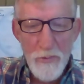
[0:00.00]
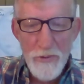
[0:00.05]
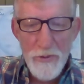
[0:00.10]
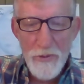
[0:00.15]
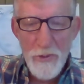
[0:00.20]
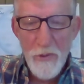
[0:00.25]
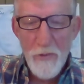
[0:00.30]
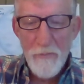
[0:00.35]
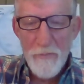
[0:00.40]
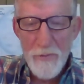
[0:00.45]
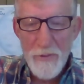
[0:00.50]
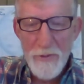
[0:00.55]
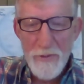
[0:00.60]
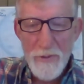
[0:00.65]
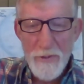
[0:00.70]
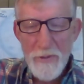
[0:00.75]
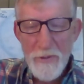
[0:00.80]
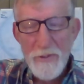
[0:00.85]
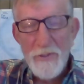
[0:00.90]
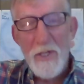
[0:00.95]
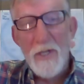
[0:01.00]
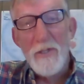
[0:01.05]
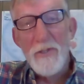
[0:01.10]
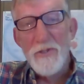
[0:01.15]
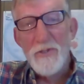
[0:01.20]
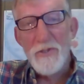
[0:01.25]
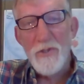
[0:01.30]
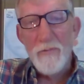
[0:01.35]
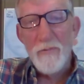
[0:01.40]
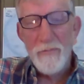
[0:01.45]
Sunday
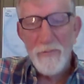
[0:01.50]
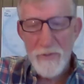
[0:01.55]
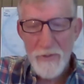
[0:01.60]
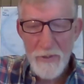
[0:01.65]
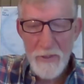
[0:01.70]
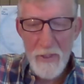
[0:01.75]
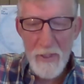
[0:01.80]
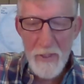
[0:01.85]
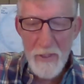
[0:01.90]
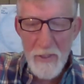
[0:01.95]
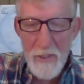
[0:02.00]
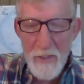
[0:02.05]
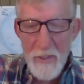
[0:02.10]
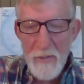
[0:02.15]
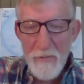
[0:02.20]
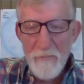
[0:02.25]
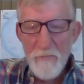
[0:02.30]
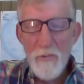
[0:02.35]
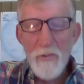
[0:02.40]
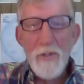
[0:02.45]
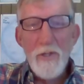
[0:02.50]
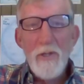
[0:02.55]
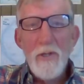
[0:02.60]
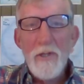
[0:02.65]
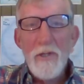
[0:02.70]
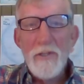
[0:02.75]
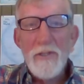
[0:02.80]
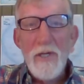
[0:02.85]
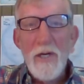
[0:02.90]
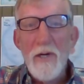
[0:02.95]
service, for the
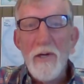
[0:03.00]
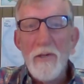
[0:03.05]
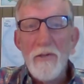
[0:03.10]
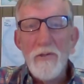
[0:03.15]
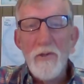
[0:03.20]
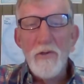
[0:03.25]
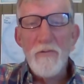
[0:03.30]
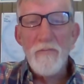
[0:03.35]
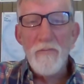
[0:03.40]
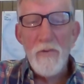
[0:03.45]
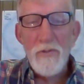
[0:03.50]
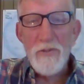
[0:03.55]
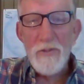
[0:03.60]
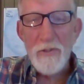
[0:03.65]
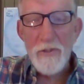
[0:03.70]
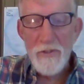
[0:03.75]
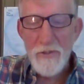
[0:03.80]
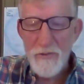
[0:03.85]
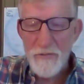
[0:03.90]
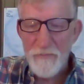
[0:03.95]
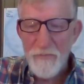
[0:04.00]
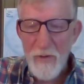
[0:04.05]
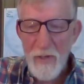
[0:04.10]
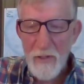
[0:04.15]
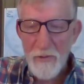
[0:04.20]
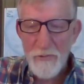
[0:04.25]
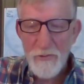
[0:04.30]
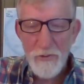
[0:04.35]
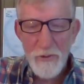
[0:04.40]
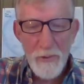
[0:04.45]
Unitarian Universalist
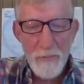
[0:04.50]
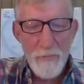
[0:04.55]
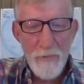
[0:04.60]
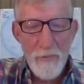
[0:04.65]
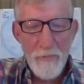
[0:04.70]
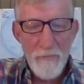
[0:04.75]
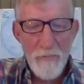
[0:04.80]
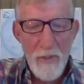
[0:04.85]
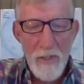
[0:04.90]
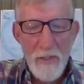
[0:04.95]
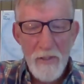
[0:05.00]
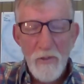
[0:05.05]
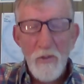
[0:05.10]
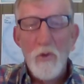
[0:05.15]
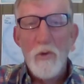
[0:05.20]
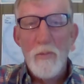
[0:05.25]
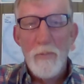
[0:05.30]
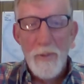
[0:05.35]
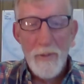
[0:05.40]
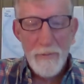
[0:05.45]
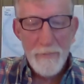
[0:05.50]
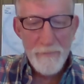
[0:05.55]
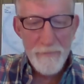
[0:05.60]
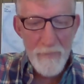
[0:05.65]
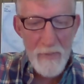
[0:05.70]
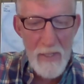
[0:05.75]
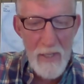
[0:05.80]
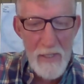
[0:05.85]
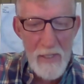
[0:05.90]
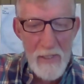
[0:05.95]
Fellowship of Lake Norman.
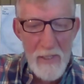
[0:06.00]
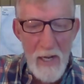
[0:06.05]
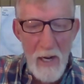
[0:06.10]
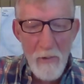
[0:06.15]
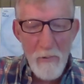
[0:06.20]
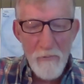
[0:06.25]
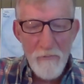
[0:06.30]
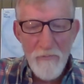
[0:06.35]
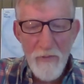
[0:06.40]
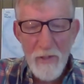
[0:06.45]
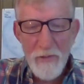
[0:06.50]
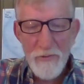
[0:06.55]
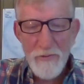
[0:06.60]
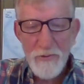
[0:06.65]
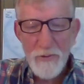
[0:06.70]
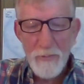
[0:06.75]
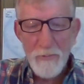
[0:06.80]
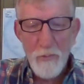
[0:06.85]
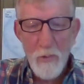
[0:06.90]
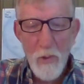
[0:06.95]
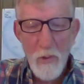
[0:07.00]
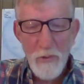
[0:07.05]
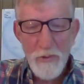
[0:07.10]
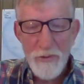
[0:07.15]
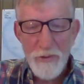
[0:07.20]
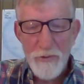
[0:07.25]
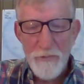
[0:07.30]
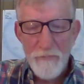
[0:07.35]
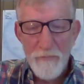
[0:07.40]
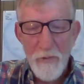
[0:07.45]
Our fellowship
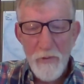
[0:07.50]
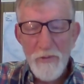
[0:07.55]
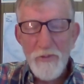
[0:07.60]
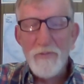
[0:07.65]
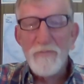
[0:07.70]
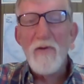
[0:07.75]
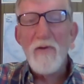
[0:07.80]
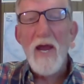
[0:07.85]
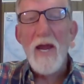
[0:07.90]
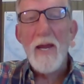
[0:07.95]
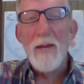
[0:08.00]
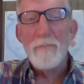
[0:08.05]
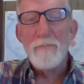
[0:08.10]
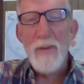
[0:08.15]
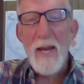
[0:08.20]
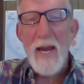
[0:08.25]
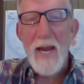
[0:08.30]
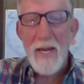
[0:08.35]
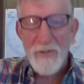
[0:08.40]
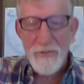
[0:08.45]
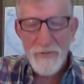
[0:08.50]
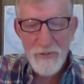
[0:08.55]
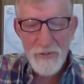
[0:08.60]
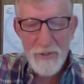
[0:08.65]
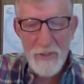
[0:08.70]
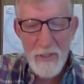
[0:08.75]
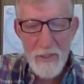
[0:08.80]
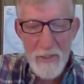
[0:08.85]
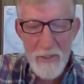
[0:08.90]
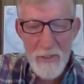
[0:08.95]
walks diverse
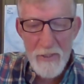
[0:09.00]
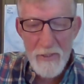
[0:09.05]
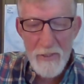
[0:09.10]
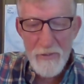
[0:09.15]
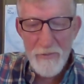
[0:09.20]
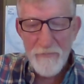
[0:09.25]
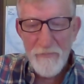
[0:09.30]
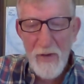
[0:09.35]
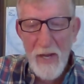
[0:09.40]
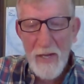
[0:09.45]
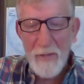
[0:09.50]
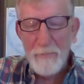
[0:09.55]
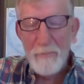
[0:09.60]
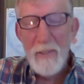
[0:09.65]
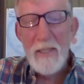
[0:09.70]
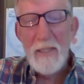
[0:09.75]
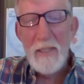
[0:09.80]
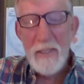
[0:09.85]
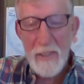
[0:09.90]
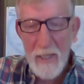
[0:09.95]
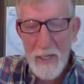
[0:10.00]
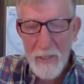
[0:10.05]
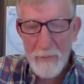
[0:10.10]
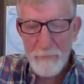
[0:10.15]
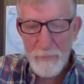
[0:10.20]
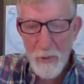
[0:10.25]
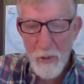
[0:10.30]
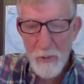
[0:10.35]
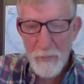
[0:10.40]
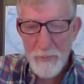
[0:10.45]
paths to find meaning
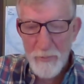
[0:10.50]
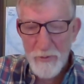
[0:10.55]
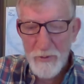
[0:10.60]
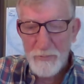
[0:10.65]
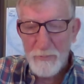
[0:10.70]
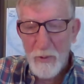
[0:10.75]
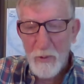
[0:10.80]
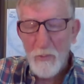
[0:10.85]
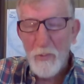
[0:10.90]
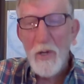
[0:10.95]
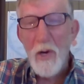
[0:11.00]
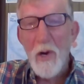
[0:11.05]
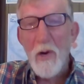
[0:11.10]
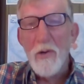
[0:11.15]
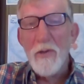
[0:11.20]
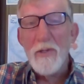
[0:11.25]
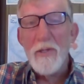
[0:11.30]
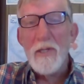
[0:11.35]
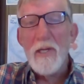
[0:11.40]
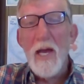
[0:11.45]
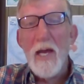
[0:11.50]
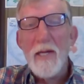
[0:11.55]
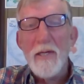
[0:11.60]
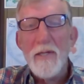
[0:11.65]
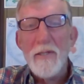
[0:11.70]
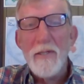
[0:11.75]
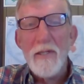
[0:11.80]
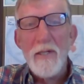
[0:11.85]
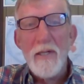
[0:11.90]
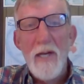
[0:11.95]
and purpose, but we are
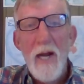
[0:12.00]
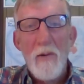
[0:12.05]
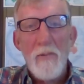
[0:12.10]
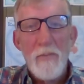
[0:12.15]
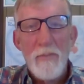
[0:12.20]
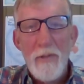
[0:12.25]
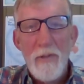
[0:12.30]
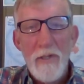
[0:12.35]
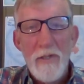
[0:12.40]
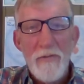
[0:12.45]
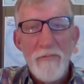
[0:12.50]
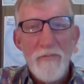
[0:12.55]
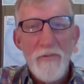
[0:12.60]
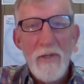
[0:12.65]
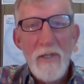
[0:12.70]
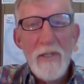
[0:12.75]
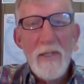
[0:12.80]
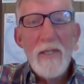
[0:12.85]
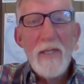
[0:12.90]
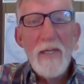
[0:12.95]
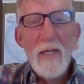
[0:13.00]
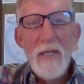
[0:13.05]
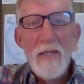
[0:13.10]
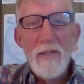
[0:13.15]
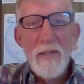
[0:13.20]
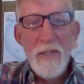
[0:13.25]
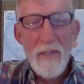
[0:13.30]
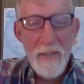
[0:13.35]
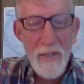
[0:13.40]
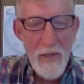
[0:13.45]
united in our belief in
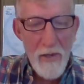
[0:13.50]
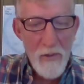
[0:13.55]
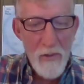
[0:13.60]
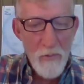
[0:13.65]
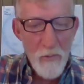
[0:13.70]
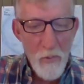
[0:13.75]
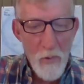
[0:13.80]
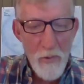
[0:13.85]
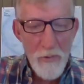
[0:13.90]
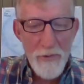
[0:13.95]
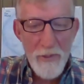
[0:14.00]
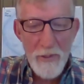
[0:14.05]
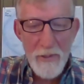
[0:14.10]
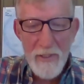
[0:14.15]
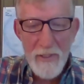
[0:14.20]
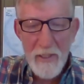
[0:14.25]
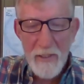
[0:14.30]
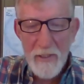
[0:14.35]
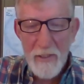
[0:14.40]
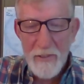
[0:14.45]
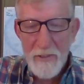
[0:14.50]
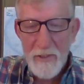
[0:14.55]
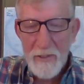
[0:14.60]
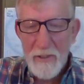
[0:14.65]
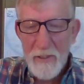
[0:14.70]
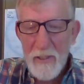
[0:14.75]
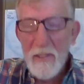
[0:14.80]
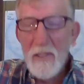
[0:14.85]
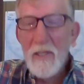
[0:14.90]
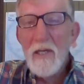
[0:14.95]
the inherent worth and
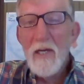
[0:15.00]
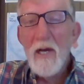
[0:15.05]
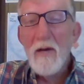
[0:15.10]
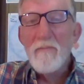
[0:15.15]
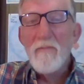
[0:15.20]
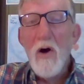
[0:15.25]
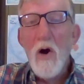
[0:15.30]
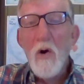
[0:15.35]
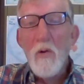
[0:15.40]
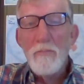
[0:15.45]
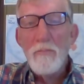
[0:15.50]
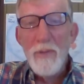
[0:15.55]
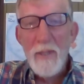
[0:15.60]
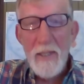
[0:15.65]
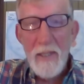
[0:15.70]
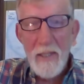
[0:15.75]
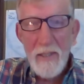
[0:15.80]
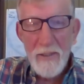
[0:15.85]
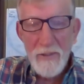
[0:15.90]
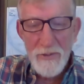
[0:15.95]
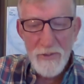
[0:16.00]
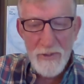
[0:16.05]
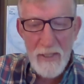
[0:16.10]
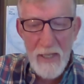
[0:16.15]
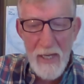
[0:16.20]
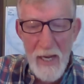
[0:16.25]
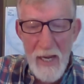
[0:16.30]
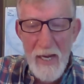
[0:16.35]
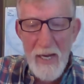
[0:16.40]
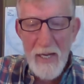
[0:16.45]
dignity of all beings
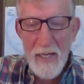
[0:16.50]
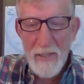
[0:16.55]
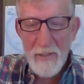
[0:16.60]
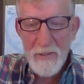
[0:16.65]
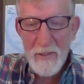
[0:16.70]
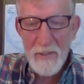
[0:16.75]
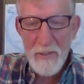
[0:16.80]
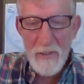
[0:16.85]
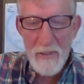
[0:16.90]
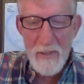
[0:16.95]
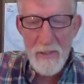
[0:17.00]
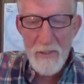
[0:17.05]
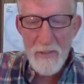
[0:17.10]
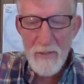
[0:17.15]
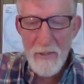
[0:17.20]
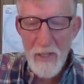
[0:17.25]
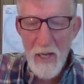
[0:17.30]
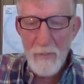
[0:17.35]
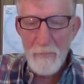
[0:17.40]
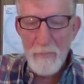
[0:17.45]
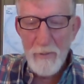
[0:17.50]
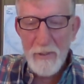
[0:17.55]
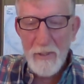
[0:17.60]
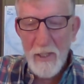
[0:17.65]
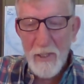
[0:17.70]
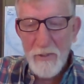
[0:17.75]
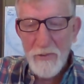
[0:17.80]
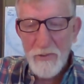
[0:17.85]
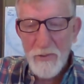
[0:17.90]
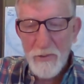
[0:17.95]
and the
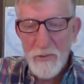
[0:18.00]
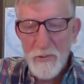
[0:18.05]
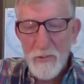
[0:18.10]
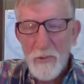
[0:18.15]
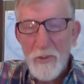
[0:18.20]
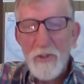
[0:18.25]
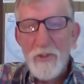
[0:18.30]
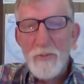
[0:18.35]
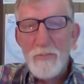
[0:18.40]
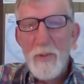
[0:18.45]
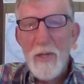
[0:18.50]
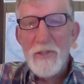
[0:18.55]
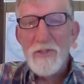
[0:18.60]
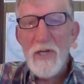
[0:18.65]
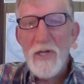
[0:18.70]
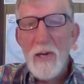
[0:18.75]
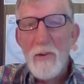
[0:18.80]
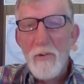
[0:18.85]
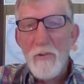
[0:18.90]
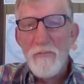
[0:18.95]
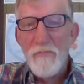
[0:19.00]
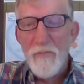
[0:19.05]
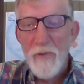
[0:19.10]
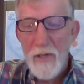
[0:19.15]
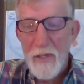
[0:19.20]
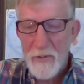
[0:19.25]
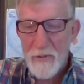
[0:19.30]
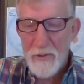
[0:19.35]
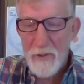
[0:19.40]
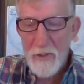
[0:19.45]
obligation to express our
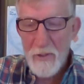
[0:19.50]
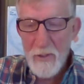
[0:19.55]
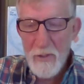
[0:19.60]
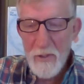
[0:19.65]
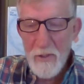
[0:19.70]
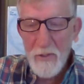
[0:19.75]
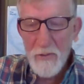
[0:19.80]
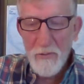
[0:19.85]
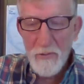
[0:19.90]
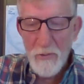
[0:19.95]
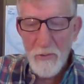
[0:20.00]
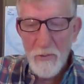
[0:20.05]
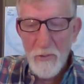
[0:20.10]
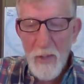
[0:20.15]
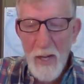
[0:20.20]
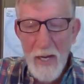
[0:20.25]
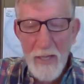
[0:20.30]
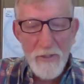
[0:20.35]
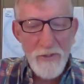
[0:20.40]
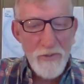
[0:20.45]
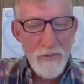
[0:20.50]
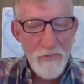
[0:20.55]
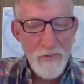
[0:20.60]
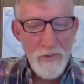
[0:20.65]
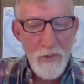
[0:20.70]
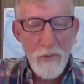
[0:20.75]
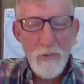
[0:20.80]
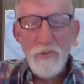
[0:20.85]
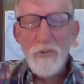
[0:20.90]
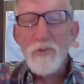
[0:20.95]
faith through acts of
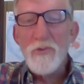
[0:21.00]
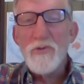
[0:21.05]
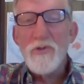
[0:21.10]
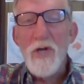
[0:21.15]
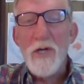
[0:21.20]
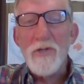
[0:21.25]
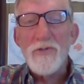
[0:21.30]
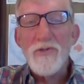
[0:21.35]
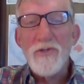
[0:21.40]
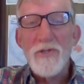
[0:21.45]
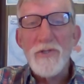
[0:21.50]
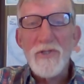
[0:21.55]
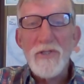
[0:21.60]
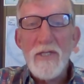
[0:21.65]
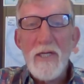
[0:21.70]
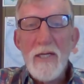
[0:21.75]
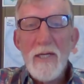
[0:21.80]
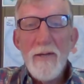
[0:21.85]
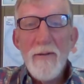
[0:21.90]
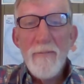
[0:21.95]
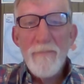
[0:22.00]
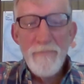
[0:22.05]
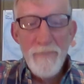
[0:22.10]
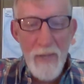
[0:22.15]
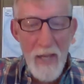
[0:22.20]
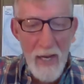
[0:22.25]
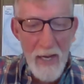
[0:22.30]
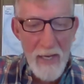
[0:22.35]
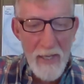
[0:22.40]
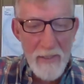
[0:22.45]
social justice
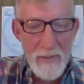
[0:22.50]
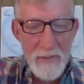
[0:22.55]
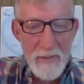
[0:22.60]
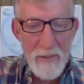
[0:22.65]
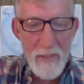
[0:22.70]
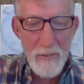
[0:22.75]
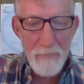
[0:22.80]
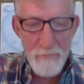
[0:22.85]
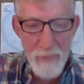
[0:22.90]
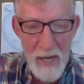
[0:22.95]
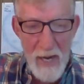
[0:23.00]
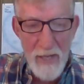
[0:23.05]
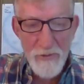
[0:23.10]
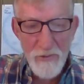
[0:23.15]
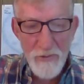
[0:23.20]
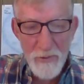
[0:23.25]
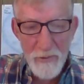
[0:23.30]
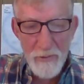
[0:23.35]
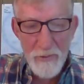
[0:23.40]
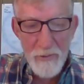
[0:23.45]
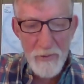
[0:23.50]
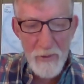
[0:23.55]
and compassion.